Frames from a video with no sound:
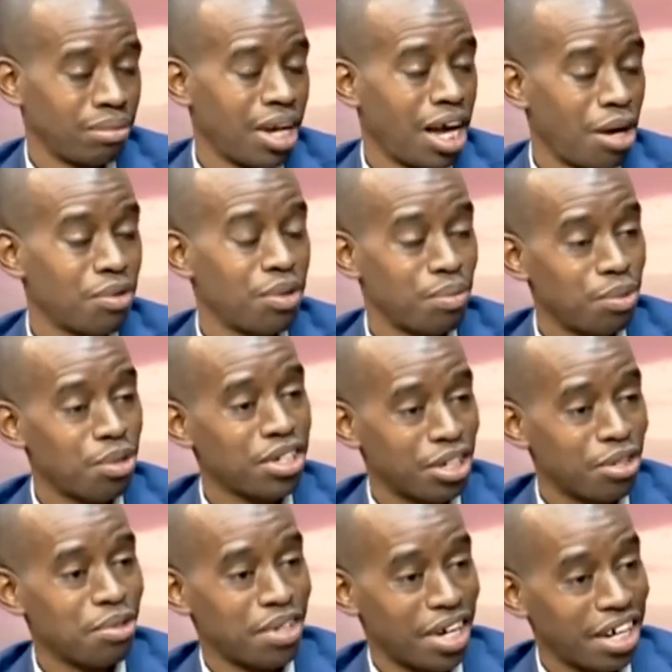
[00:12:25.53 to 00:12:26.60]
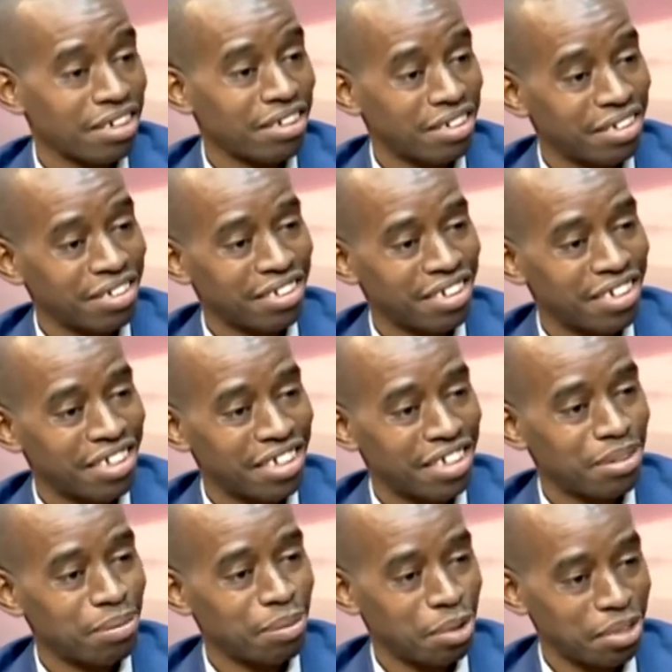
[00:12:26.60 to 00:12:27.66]
the body conducts
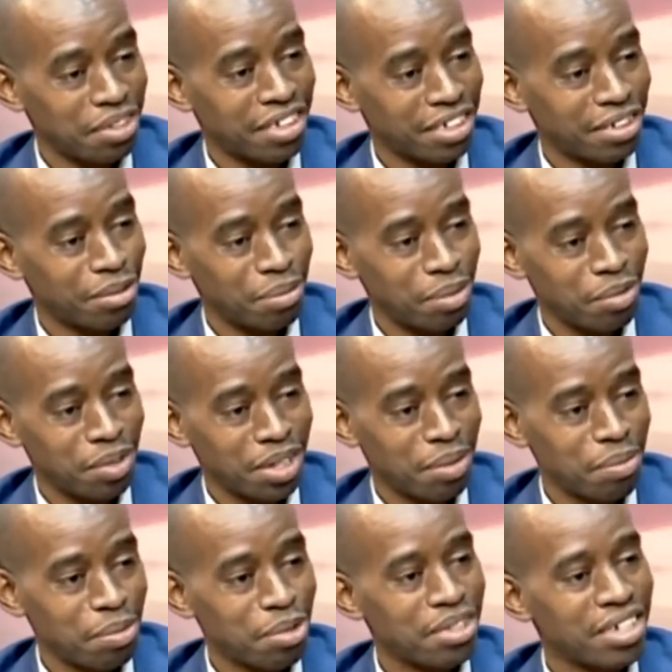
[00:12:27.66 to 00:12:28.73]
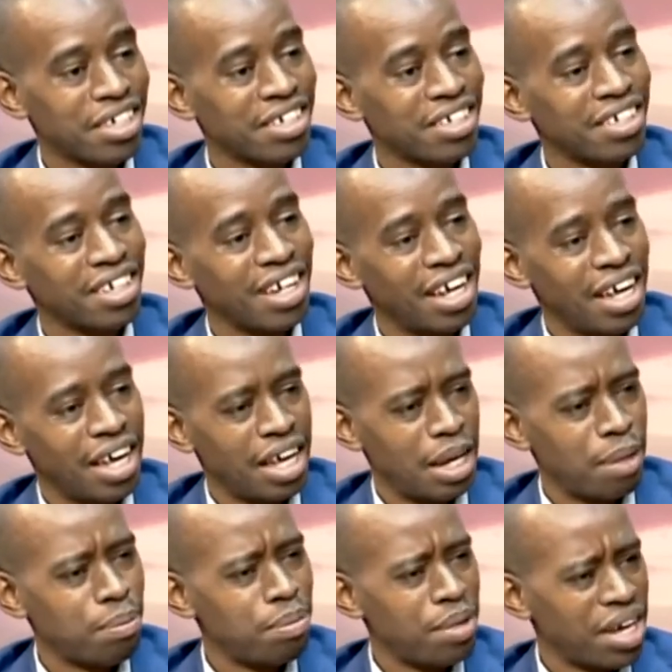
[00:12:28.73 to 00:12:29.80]
this process will be very important, mm-hmm.